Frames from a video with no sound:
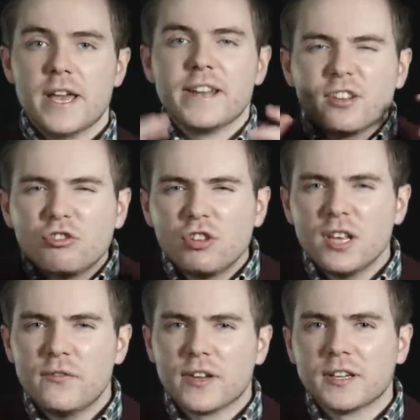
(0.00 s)
in
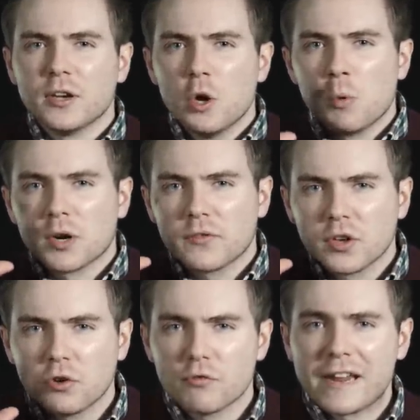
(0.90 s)
achieving one of the
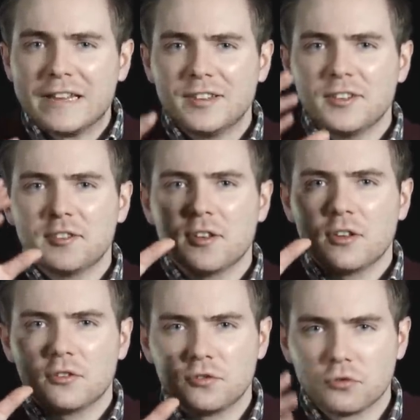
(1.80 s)
greatest
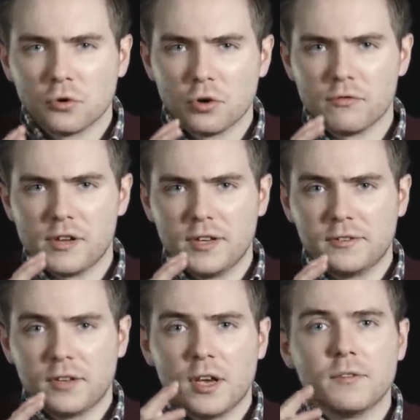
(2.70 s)

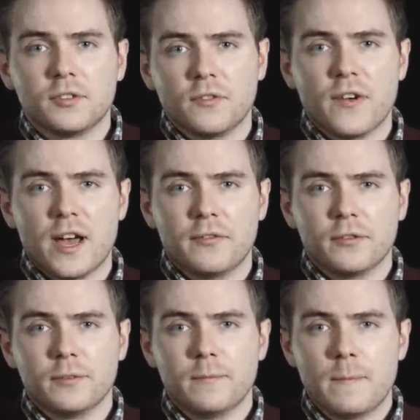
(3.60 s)
stories of
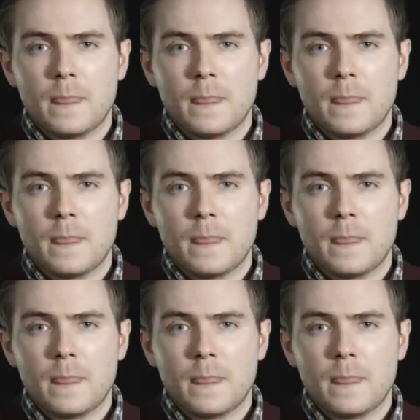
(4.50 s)
survival